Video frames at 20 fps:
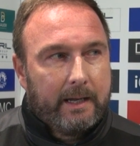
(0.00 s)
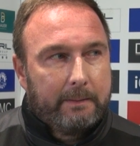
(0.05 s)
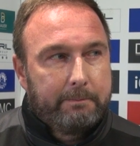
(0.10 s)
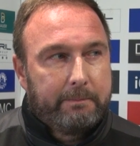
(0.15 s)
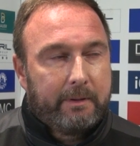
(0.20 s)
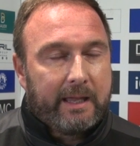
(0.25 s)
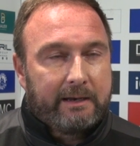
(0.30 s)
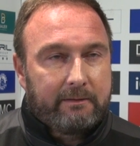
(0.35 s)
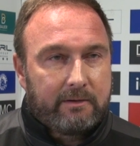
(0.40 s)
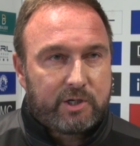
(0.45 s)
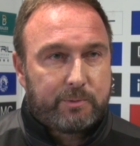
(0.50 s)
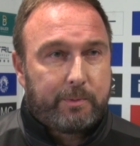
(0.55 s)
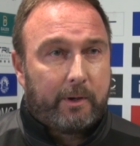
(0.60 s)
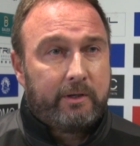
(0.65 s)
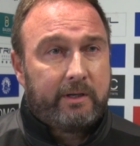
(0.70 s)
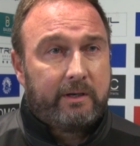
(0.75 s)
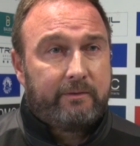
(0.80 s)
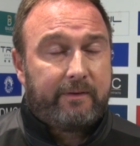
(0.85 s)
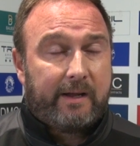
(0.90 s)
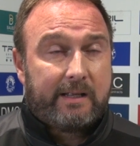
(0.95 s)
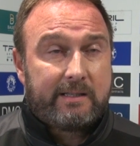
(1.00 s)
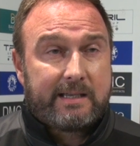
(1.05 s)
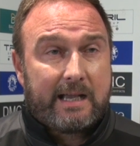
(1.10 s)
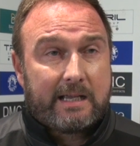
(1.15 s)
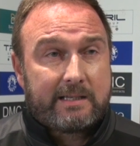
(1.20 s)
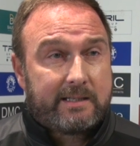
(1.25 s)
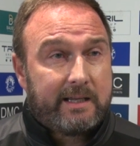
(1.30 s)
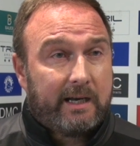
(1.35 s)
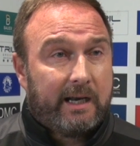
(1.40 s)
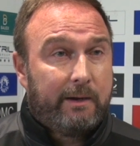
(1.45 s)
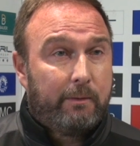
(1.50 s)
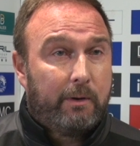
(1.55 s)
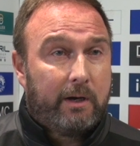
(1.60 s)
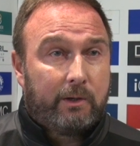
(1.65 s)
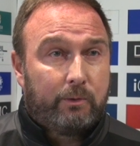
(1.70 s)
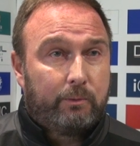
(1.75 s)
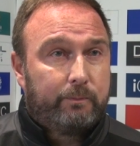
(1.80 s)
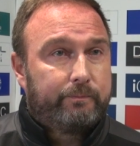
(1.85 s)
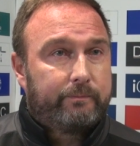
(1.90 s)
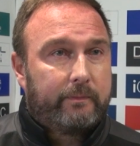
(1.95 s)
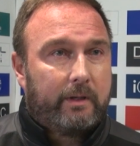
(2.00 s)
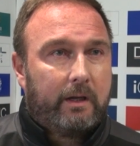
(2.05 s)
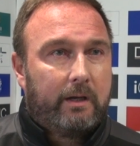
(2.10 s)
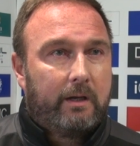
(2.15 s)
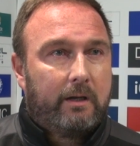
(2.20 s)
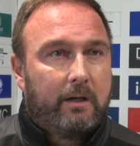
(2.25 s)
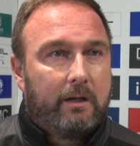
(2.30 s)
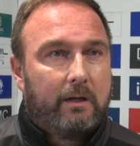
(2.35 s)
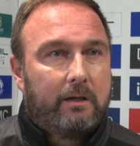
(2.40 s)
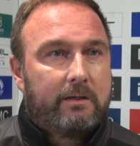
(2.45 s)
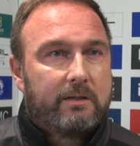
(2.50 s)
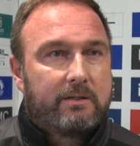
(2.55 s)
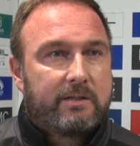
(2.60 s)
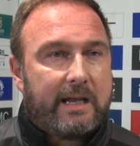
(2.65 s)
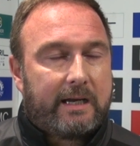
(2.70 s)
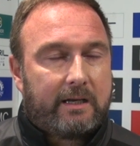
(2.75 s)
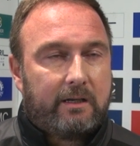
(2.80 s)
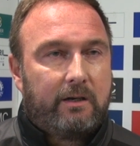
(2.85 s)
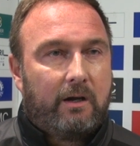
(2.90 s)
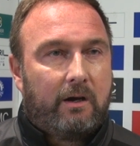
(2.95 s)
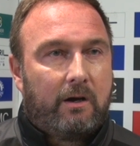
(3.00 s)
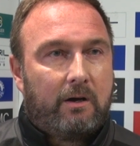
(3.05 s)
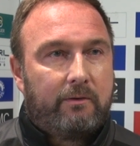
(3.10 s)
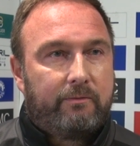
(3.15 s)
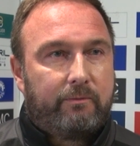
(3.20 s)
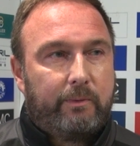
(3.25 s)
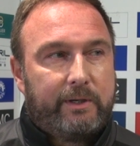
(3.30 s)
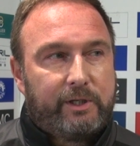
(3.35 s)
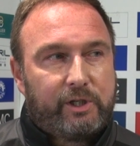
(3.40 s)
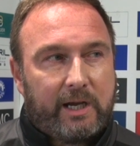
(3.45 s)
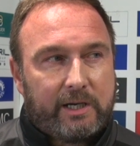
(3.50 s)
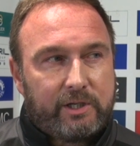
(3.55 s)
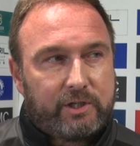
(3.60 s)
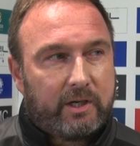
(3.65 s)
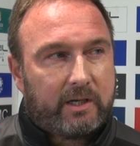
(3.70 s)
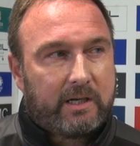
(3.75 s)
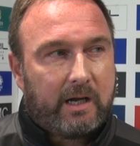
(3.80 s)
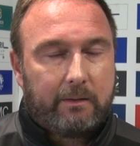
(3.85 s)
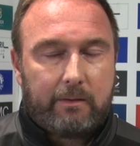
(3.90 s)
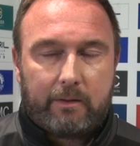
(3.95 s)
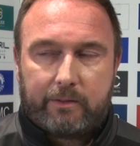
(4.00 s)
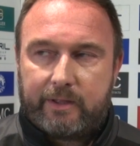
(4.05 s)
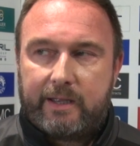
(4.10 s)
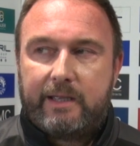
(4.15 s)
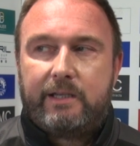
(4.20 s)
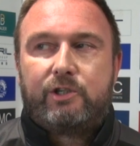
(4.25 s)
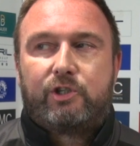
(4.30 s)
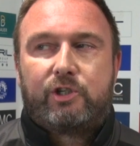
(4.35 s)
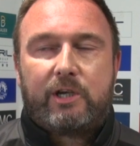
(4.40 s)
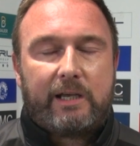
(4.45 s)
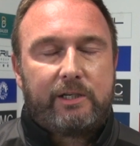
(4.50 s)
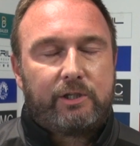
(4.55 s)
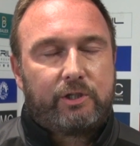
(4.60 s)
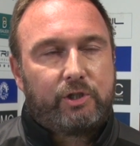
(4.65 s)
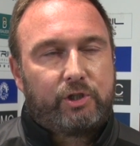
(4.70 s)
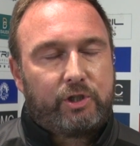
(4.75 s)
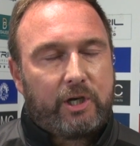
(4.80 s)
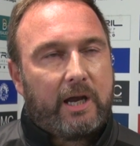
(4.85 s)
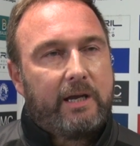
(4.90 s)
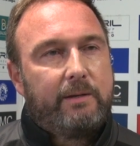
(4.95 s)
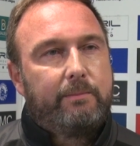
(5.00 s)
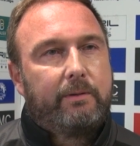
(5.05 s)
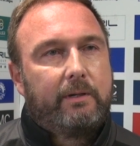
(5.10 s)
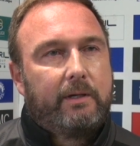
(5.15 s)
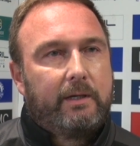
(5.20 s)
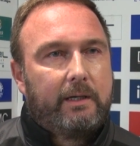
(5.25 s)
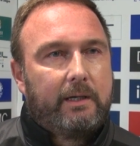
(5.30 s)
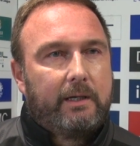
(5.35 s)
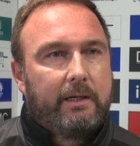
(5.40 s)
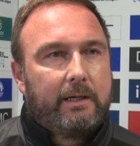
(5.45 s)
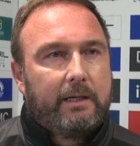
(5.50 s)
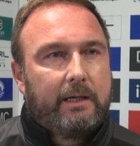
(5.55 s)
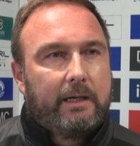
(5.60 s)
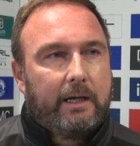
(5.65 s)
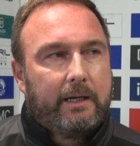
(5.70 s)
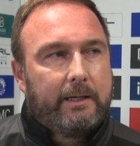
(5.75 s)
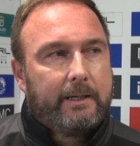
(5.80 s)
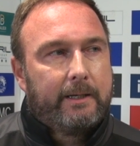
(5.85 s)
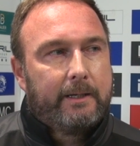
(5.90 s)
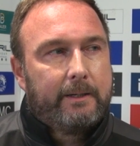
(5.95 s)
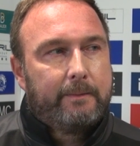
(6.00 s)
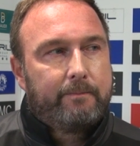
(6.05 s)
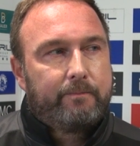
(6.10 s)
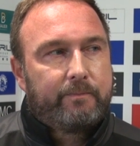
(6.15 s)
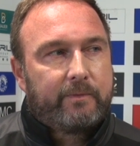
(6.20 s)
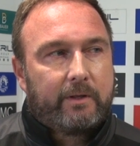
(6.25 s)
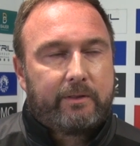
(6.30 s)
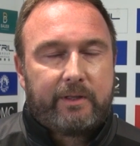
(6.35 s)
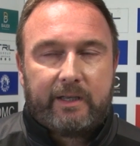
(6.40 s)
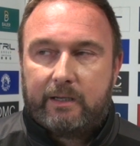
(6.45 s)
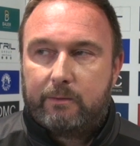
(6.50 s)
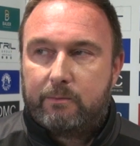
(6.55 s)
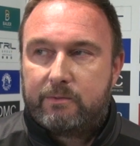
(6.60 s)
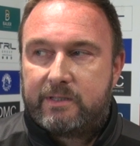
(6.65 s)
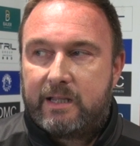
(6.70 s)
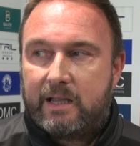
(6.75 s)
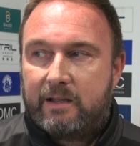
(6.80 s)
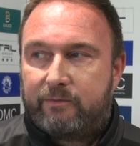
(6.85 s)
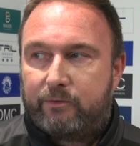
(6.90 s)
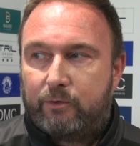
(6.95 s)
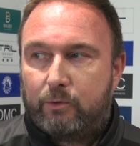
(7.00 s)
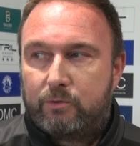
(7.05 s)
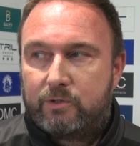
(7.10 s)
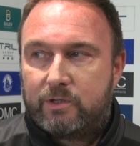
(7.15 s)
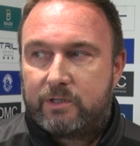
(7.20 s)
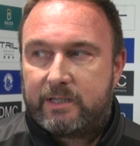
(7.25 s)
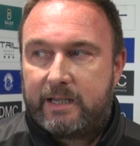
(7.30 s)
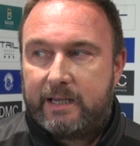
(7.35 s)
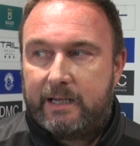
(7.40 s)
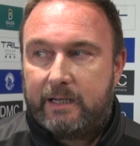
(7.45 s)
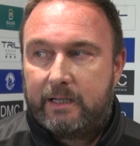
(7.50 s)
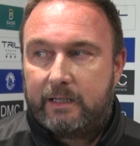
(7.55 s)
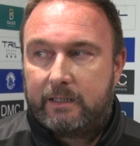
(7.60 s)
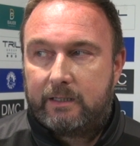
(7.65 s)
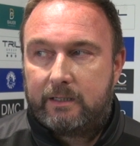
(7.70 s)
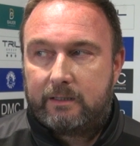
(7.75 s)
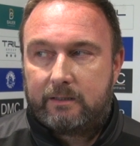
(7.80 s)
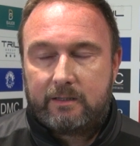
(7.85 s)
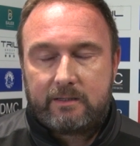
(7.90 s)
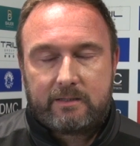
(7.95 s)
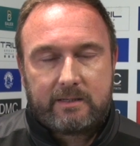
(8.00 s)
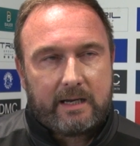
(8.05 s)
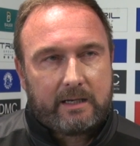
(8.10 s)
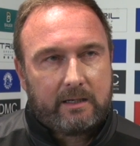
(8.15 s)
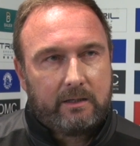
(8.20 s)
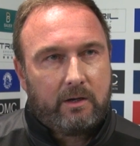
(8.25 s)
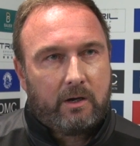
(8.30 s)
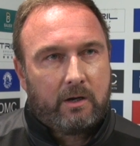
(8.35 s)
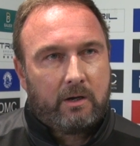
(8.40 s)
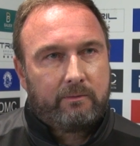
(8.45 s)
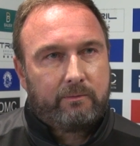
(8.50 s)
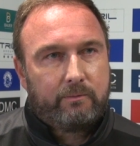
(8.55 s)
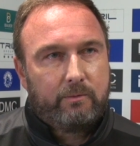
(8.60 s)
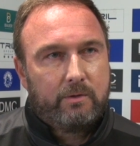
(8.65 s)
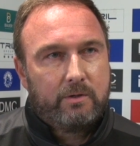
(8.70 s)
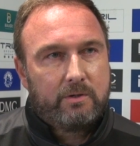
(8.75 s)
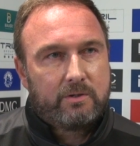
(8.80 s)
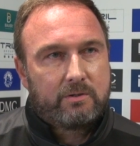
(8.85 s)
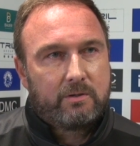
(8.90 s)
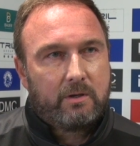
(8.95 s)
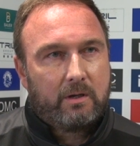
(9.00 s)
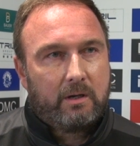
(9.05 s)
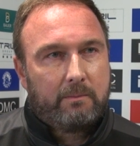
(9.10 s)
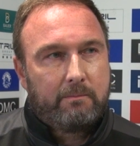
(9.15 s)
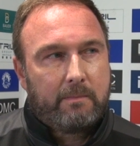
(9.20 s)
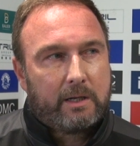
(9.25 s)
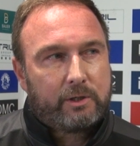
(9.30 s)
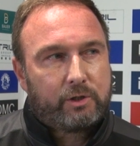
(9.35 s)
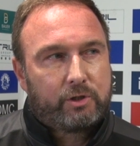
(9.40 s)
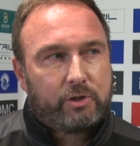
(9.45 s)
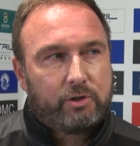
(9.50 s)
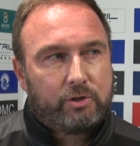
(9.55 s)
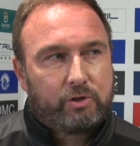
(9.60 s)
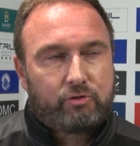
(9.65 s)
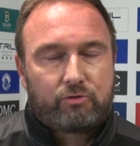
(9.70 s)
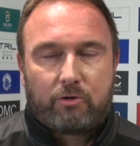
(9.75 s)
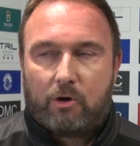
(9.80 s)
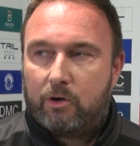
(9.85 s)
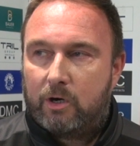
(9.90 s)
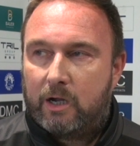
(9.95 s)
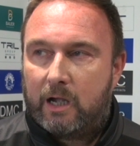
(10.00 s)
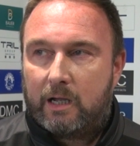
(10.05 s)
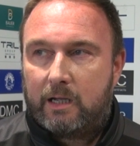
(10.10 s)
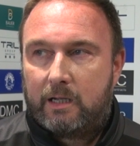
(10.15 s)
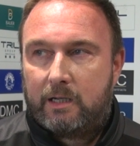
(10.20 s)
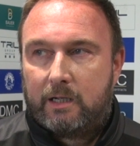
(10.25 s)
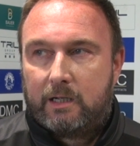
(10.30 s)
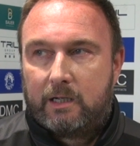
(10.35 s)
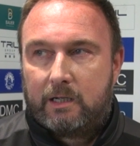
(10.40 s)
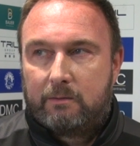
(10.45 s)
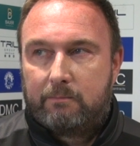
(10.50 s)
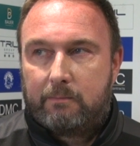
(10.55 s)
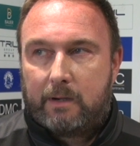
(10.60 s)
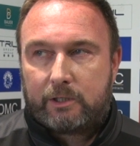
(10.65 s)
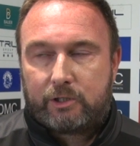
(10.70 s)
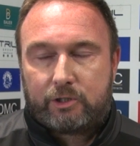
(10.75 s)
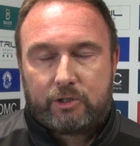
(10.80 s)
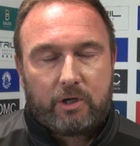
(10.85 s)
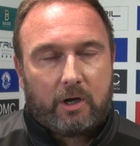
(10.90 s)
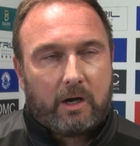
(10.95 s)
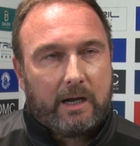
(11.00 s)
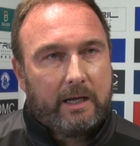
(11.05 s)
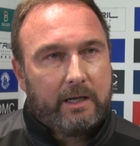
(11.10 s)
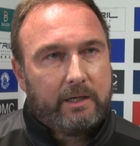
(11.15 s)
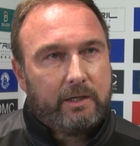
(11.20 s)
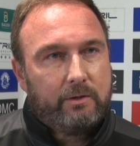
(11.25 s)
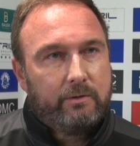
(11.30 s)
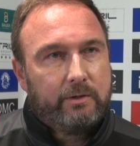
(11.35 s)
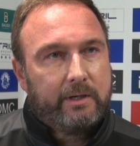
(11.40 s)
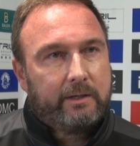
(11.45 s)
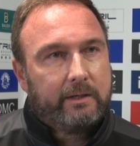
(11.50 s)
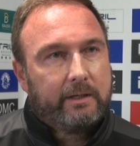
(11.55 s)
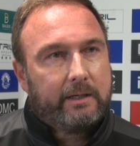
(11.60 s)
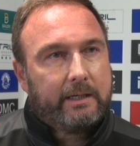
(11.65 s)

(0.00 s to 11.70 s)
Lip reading: But they responded fantastically well. The second half, we changed a couple of things, changed the shape. And I think it was there for all to see that the second half was a much stronger, much tighter unit,